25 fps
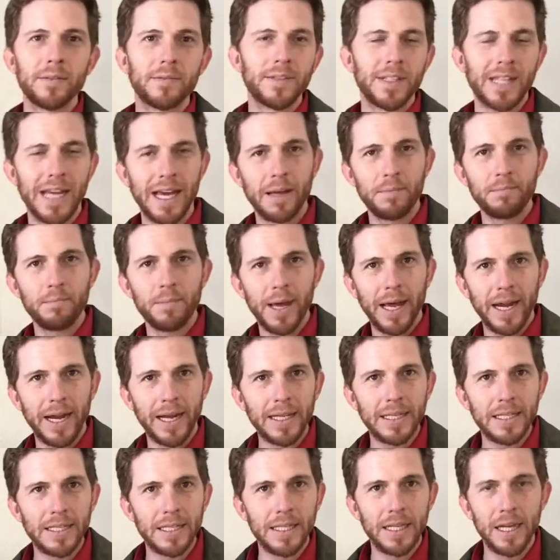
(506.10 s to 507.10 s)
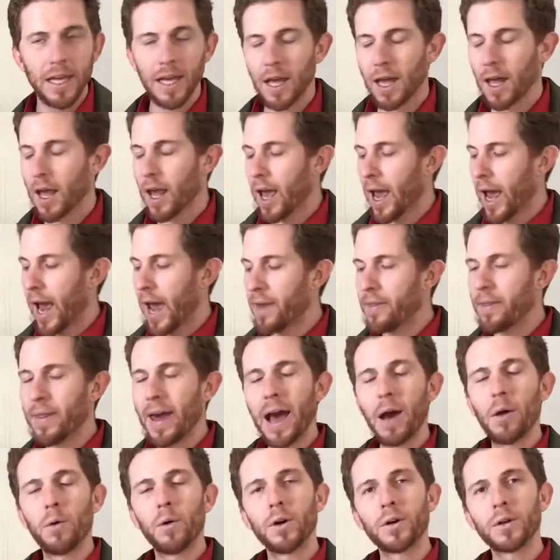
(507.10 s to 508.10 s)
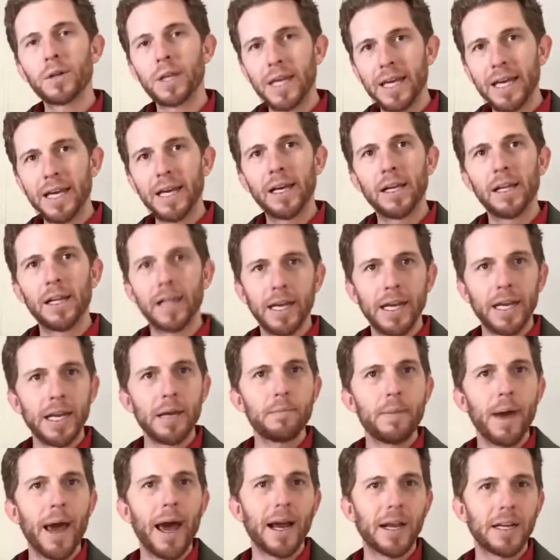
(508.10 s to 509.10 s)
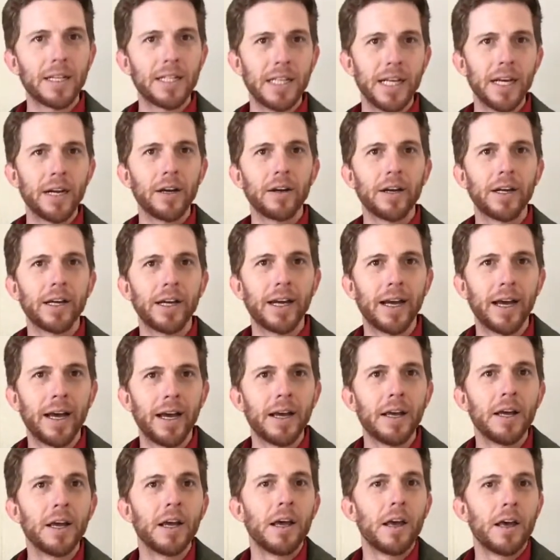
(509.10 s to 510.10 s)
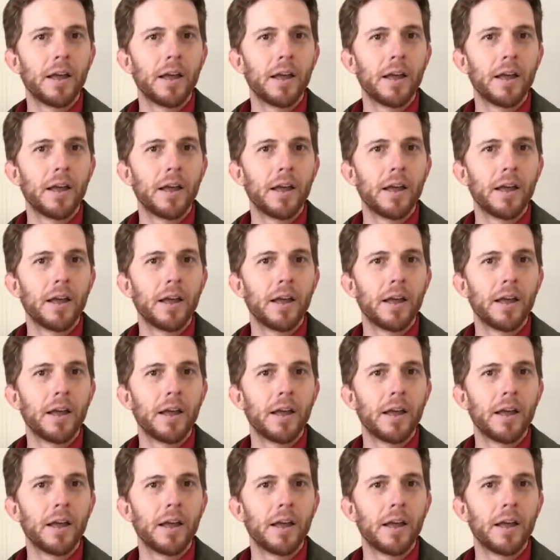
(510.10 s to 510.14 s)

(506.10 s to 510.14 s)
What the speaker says: of 10 minutes, and that will kill any bacteria